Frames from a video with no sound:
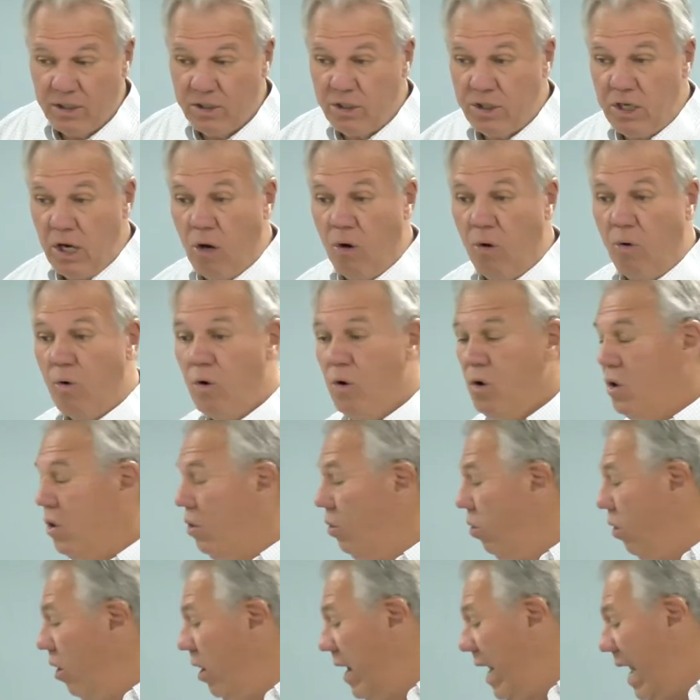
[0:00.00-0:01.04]
And so,
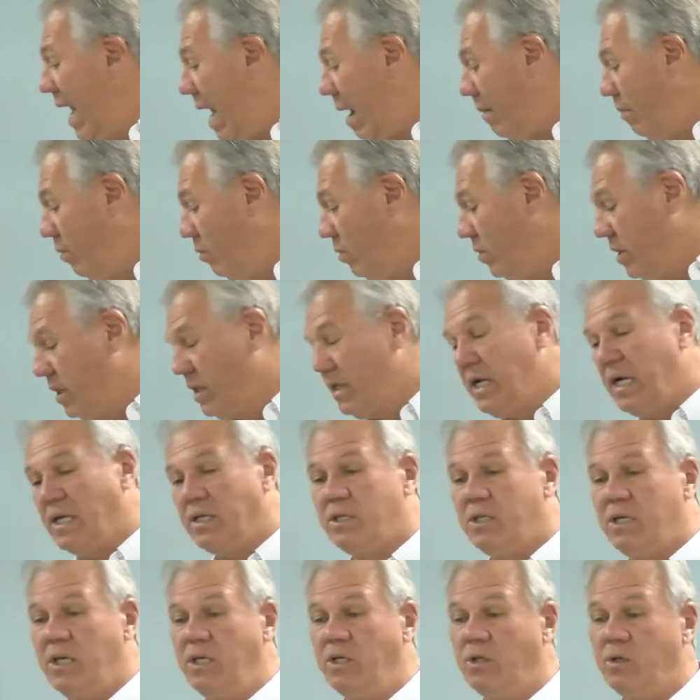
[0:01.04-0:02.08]
what happened with the
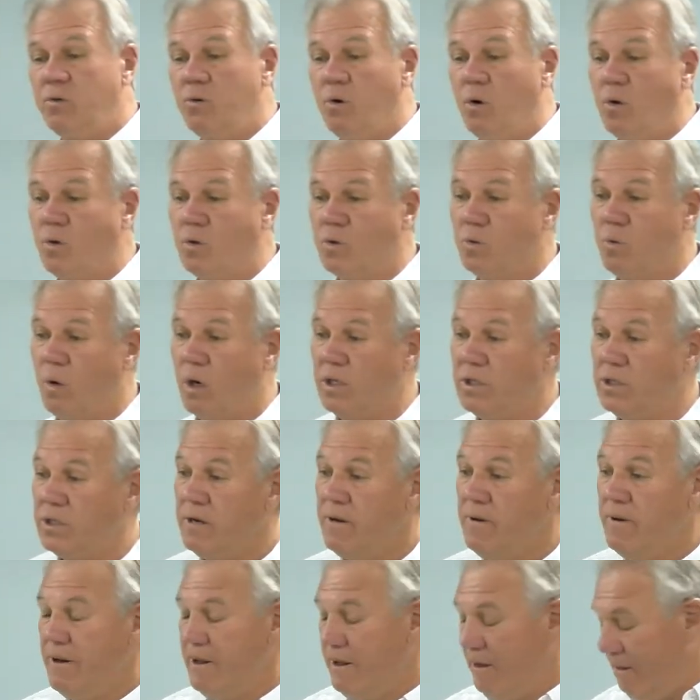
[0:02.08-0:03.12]
Dead Sea Scrolls
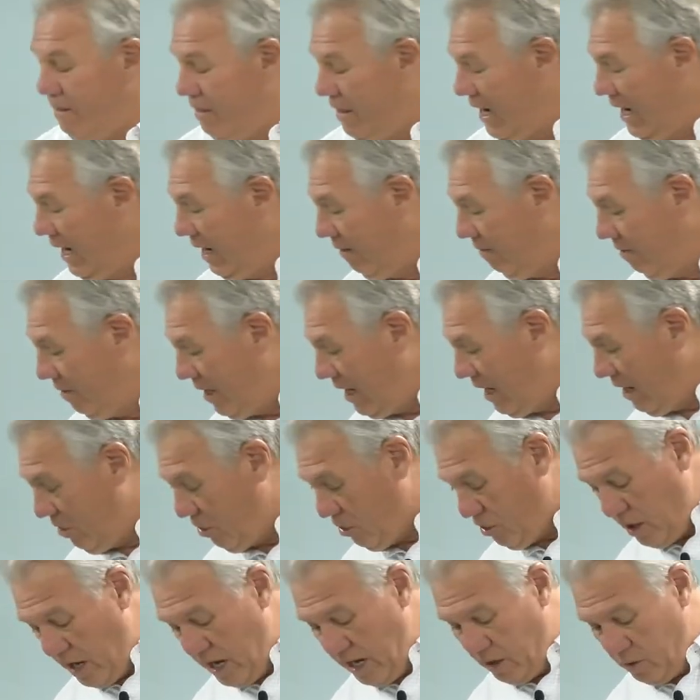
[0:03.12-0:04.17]
was they,
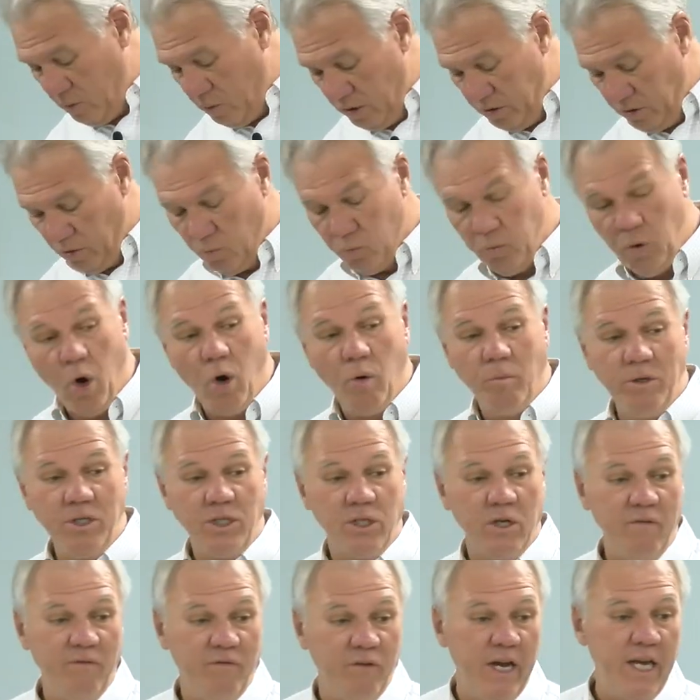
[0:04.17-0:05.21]
they think when the
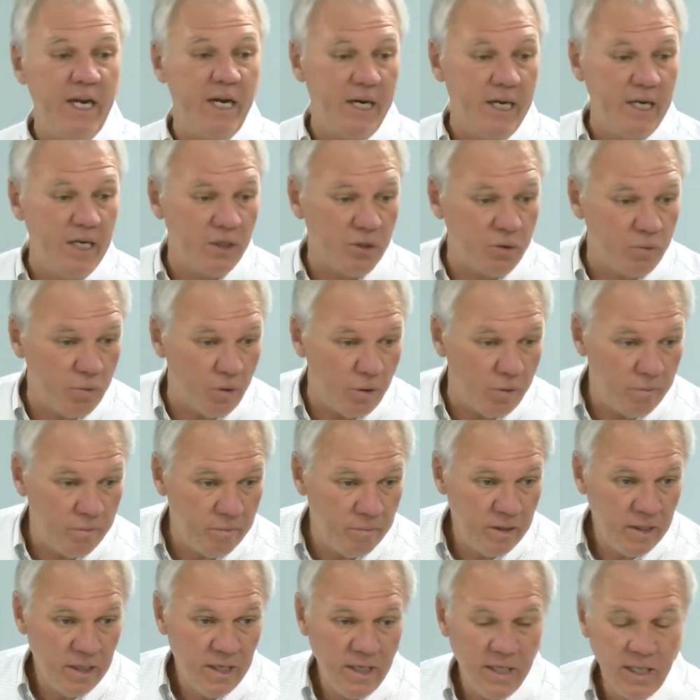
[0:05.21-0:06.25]
Romans invaded Israel,
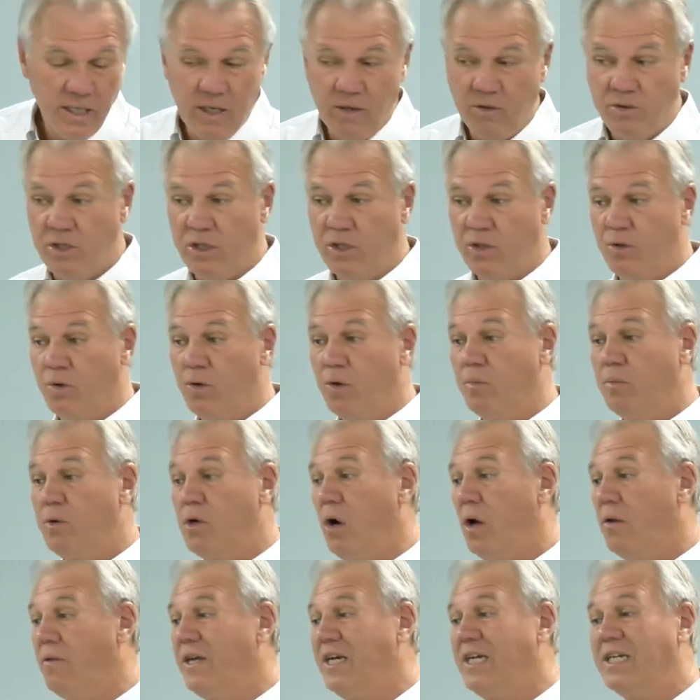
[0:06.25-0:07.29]
there was this group
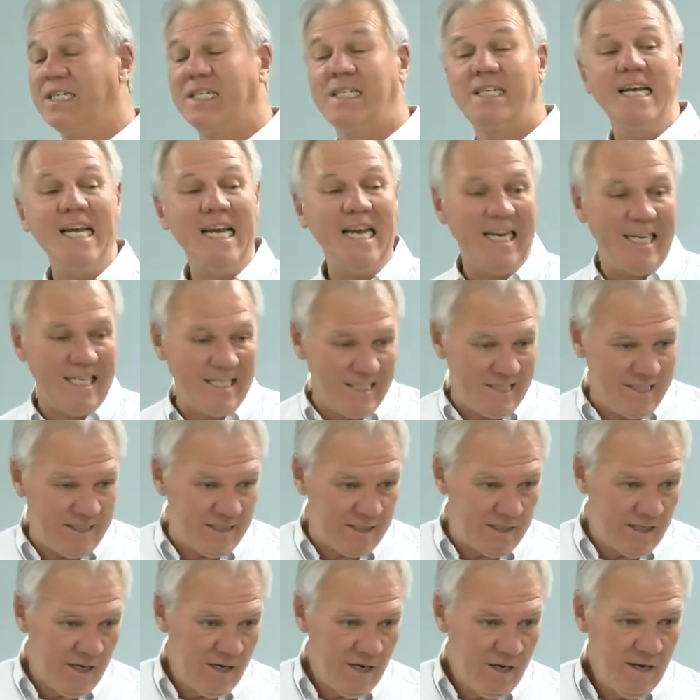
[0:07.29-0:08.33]
called the
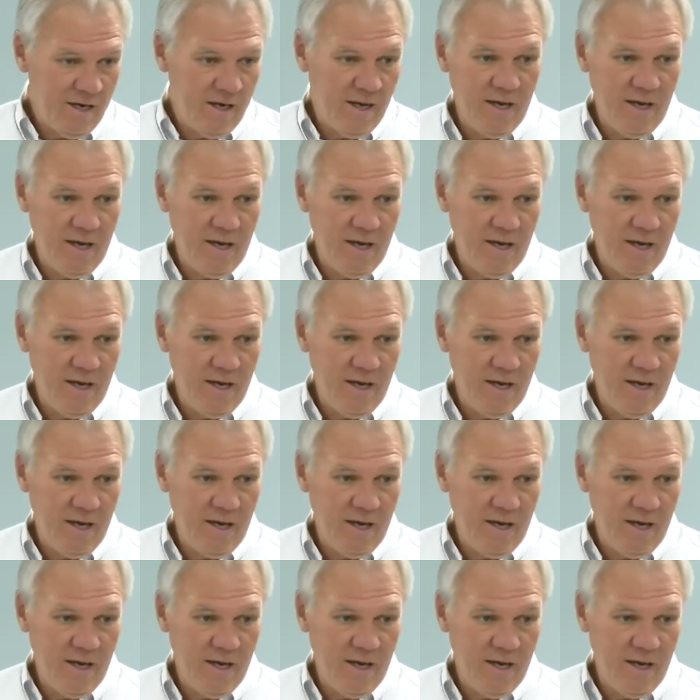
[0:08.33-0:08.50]
Essenes.